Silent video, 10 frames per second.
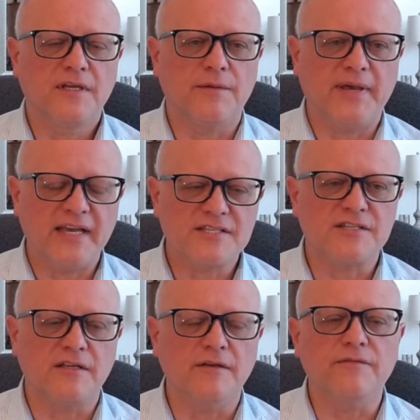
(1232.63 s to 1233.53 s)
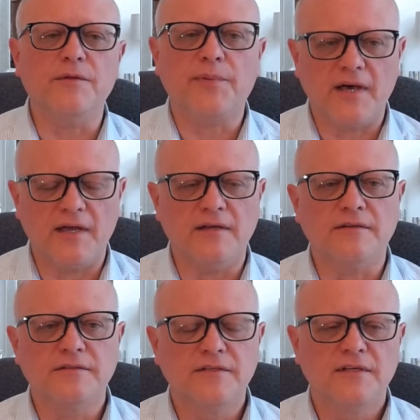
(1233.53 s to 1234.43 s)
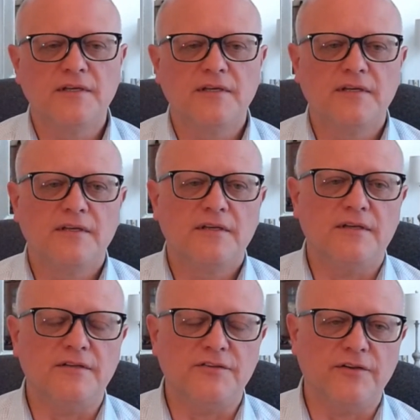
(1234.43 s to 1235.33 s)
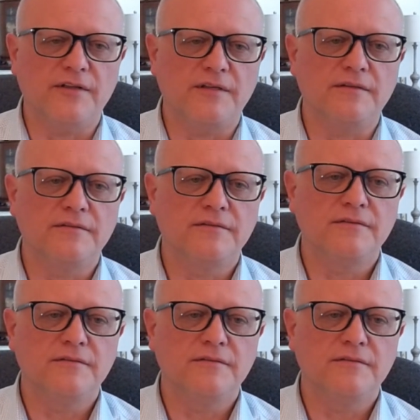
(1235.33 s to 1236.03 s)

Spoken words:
capacity of the pile during